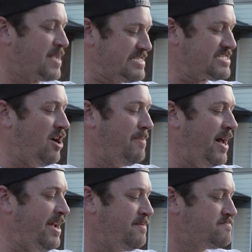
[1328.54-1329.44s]
Let's go,
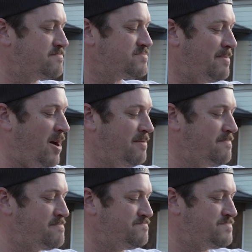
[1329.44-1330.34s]
buddy. Come on.
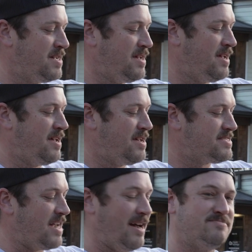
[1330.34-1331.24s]

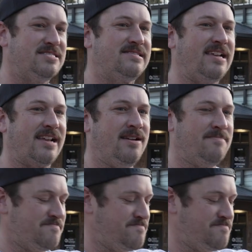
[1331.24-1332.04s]
Time's ticking.